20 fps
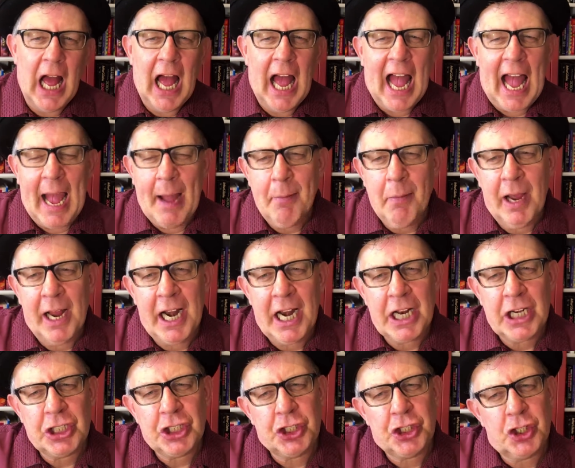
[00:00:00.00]
I'm going
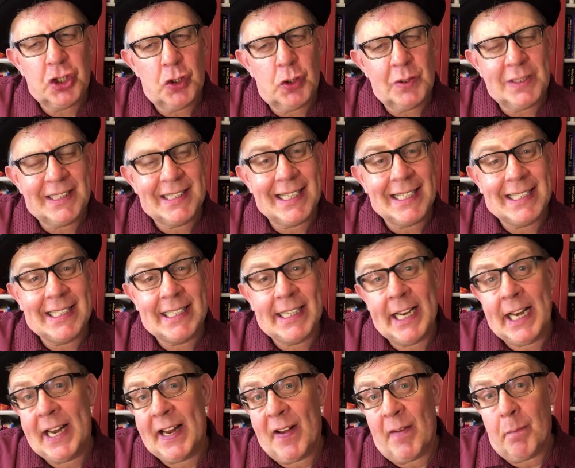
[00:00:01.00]
to choose The
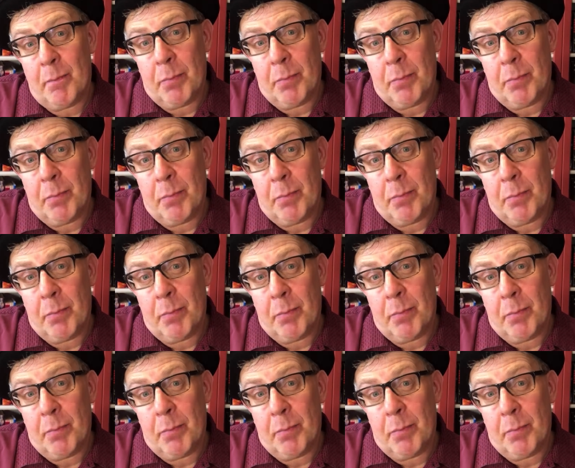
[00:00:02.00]
City of